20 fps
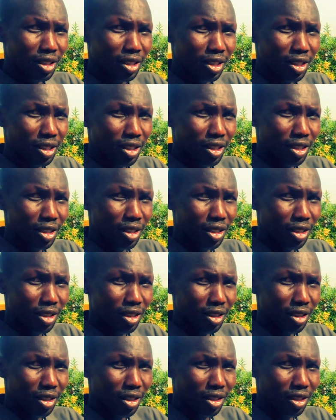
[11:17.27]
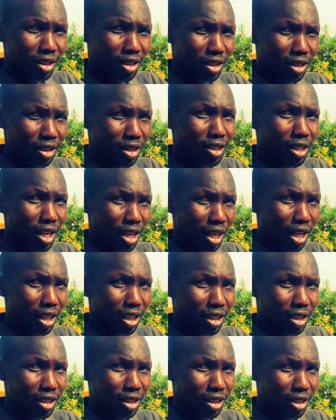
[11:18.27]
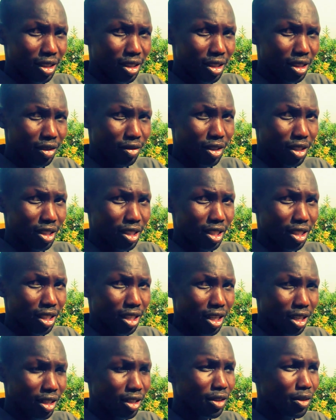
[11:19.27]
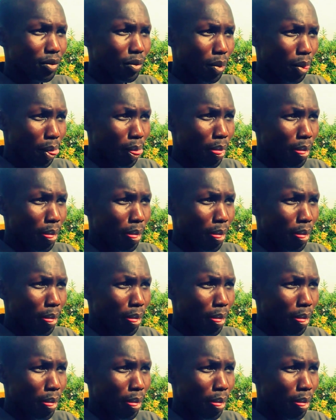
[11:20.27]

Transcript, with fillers: RAK coming up soon. Yeah, Rak. In a week. 17, yeah. Yeah.